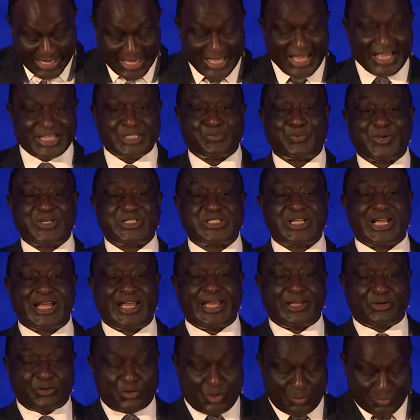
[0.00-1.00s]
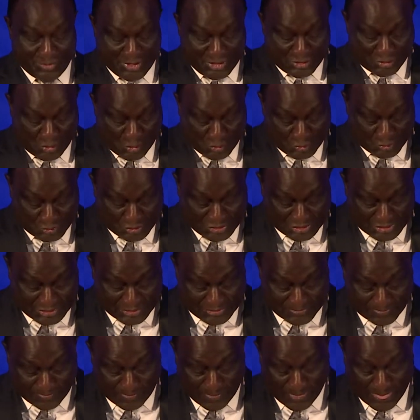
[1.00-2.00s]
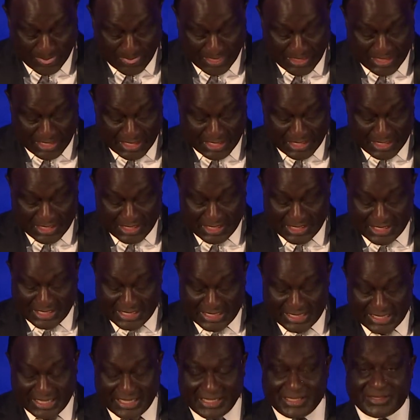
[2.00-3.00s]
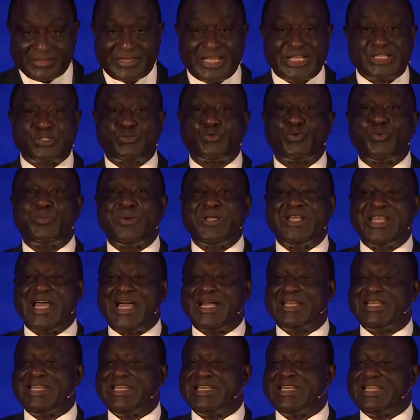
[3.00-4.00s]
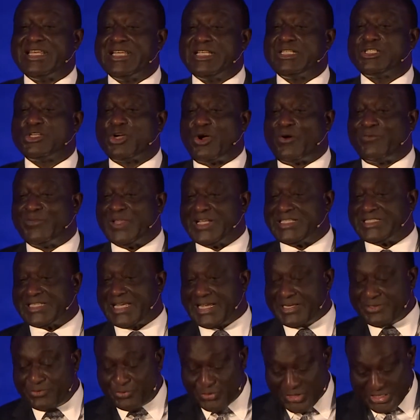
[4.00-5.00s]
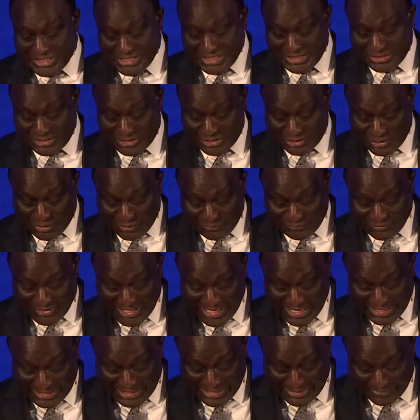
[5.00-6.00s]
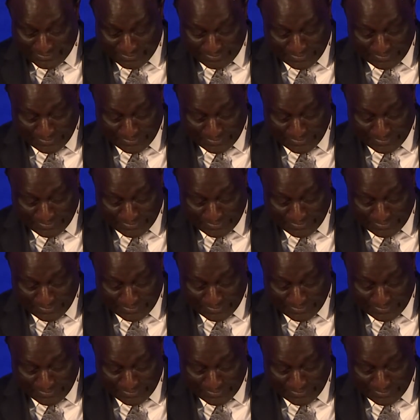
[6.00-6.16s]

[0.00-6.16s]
and special economic zones. This will be done in each of the 10 regions of Ghana.